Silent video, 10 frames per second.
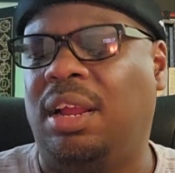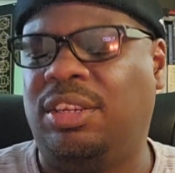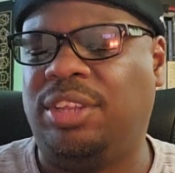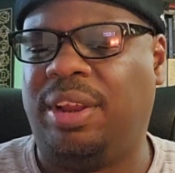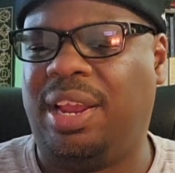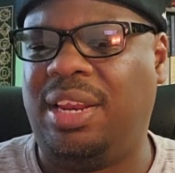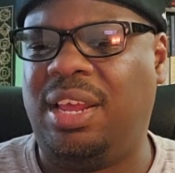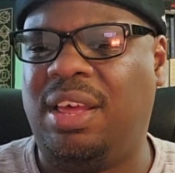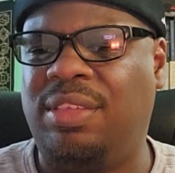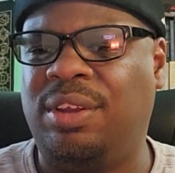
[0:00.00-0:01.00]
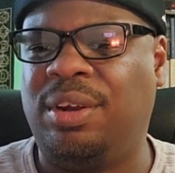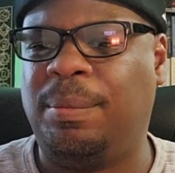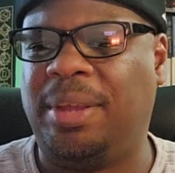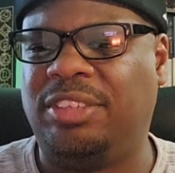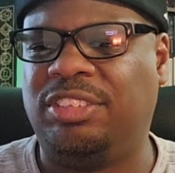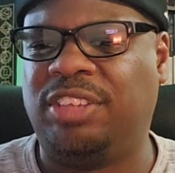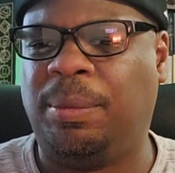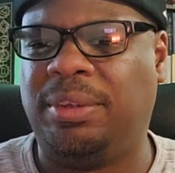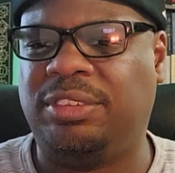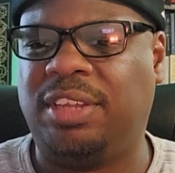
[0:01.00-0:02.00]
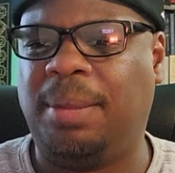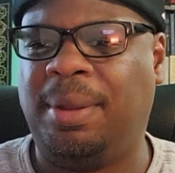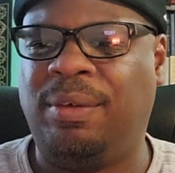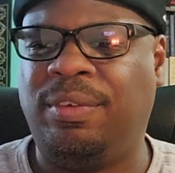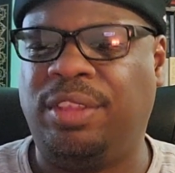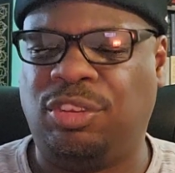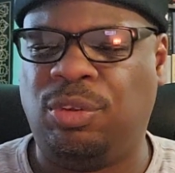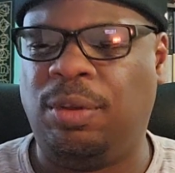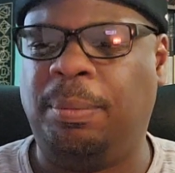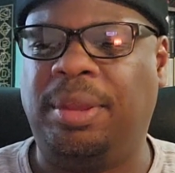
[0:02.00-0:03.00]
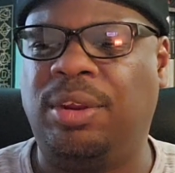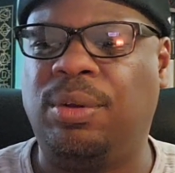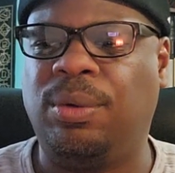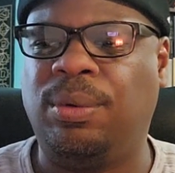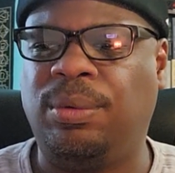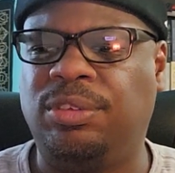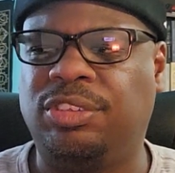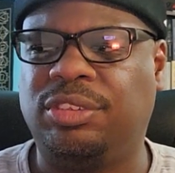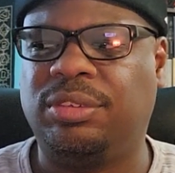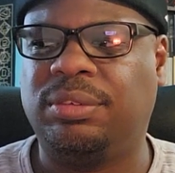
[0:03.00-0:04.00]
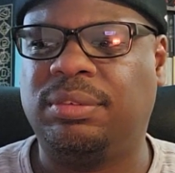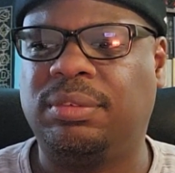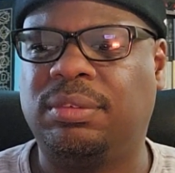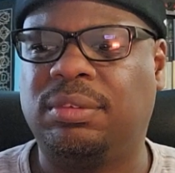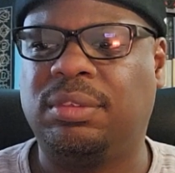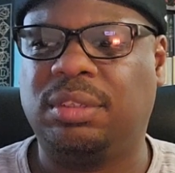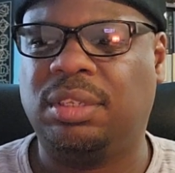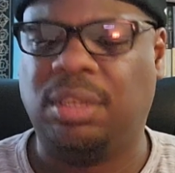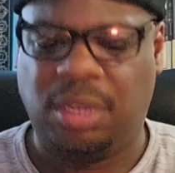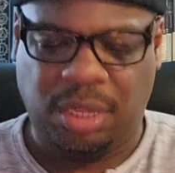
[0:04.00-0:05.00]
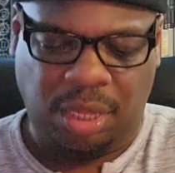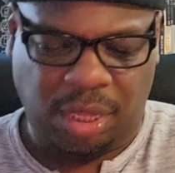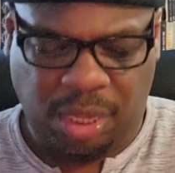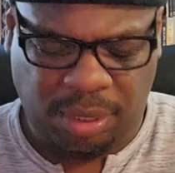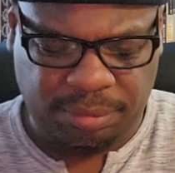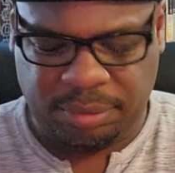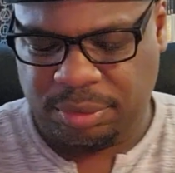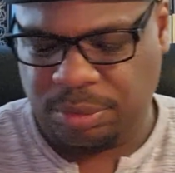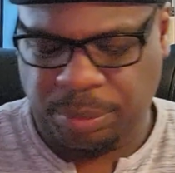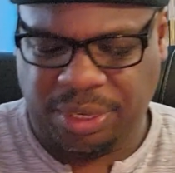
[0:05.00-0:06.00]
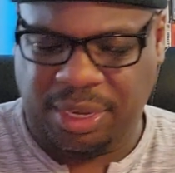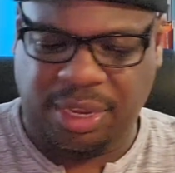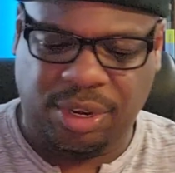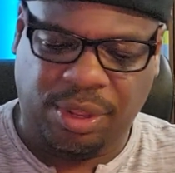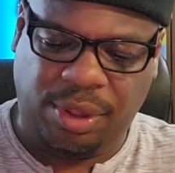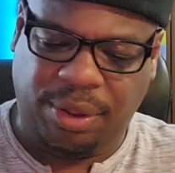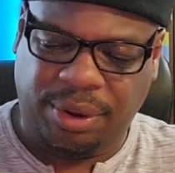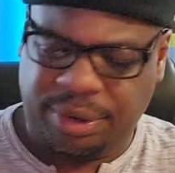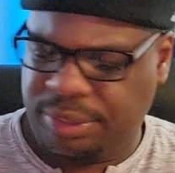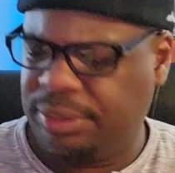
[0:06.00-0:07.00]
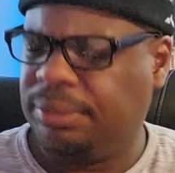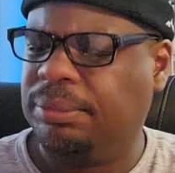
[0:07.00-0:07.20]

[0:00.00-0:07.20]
Is there any other message that wants to come out for the Two of Pentacles? Oh, we did get a card.